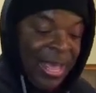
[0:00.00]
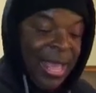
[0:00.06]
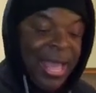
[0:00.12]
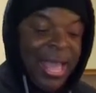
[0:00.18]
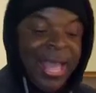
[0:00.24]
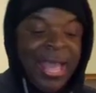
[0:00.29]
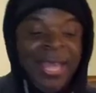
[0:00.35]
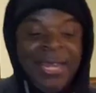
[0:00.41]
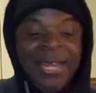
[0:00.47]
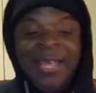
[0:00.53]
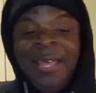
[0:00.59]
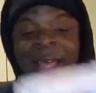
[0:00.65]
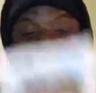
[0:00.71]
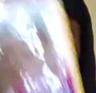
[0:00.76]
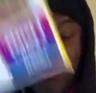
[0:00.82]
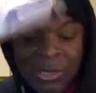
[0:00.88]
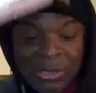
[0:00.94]
And
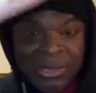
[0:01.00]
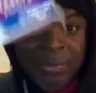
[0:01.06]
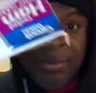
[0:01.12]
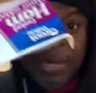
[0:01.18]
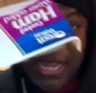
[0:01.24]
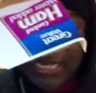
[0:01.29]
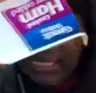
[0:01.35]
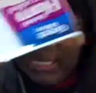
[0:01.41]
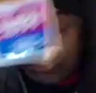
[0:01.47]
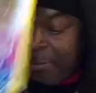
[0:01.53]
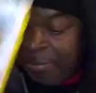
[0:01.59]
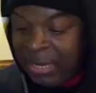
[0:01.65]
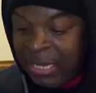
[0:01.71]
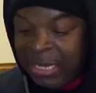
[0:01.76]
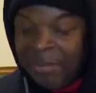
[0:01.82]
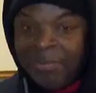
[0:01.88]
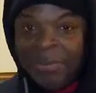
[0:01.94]
I bought some luncheon
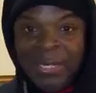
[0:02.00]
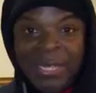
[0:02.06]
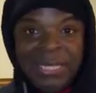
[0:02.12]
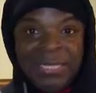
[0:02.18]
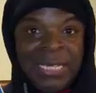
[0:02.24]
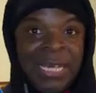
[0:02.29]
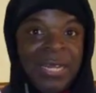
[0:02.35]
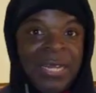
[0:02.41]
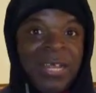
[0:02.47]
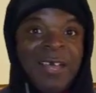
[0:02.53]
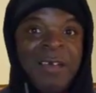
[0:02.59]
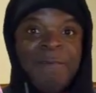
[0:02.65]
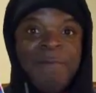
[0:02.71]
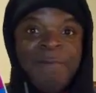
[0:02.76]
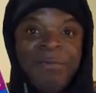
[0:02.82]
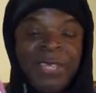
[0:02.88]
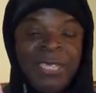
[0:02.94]
meat because I
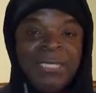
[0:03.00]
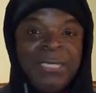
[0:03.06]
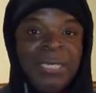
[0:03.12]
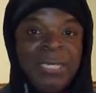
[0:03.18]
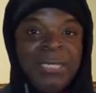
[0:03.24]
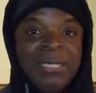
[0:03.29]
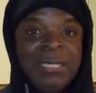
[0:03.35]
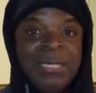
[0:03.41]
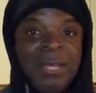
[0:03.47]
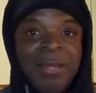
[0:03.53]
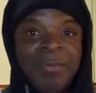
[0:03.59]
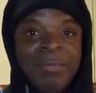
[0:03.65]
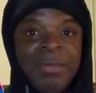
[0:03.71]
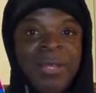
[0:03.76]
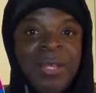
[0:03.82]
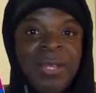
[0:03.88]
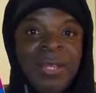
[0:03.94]
love fixing
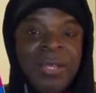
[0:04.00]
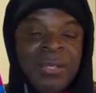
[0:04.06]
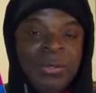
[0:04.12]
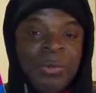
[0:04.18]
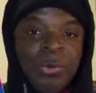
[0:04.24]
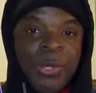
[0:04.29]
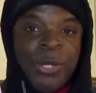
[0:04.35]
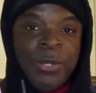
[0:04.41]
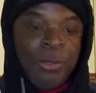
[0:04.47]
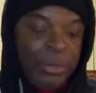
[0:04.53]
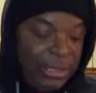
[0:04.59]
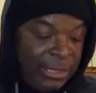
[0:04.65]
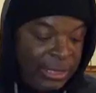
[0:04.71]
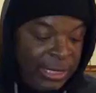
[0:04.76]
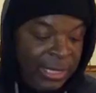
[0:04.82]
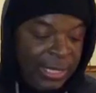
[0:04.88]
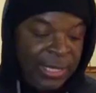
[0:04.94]
some grilled
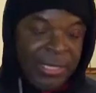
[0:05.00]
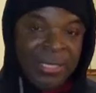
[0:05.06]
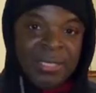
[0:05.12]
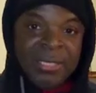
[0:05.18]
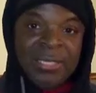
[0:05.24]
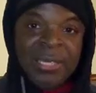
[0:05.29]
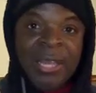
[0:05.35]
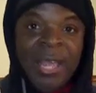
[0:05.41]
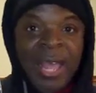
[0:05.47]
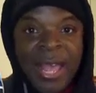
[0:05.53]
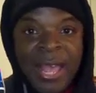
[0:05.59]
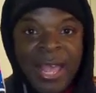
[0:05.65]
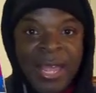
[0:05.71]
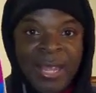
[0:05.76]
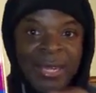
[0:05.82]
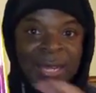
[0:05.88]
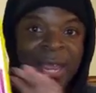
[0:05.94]
cheese
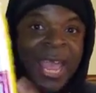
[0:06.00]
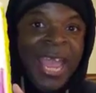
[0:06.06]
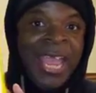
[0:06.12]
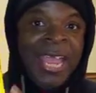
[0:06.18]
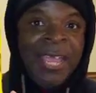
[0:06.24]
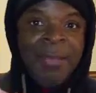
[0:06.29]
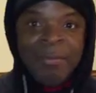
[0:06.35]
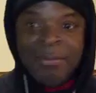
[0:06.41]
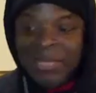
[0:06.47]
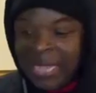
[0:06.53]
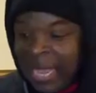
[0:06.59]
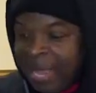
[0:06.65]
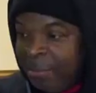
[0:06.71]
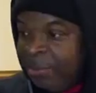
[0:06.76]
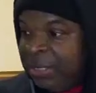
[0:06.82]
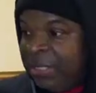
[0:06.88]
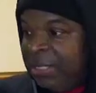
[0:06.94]
and ham
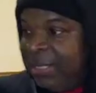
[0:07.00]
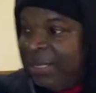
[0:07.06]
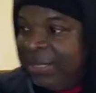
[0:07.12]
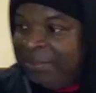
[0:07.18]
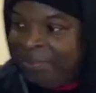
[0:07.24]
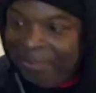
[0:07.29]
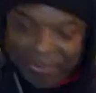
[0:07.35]
sandwiches.